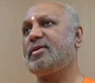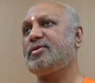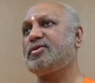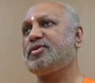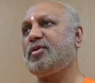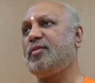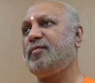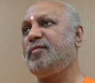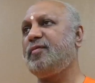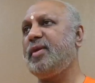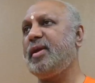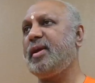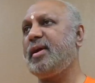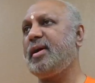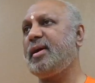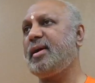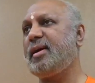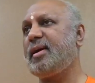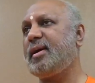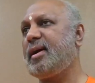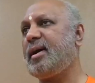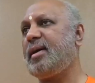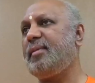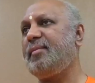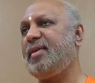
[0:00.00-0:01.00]
is no
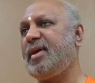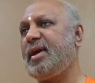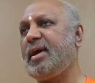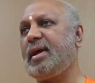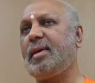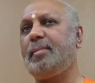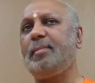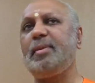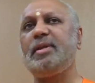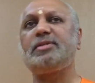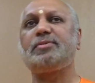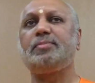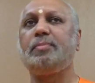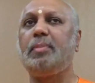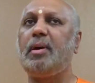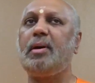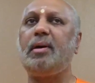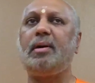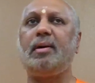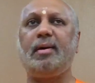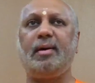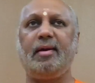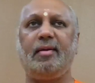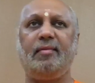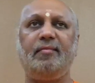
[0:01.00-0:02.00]
vihaga. Vihaga means
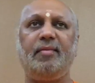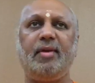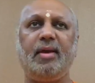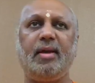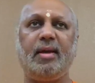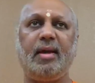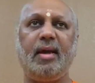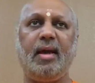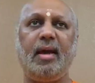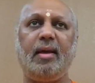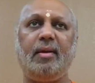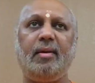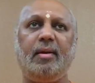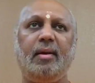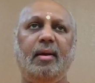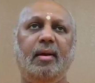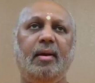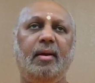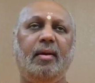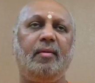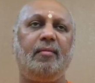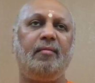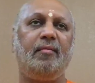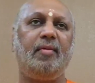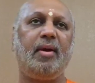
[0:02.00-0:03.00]
bird.
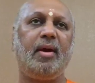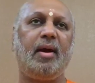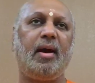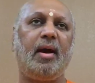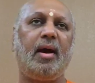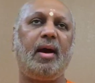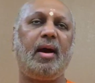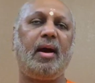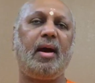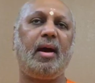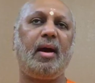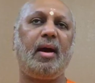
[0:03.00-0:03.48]
Vihayam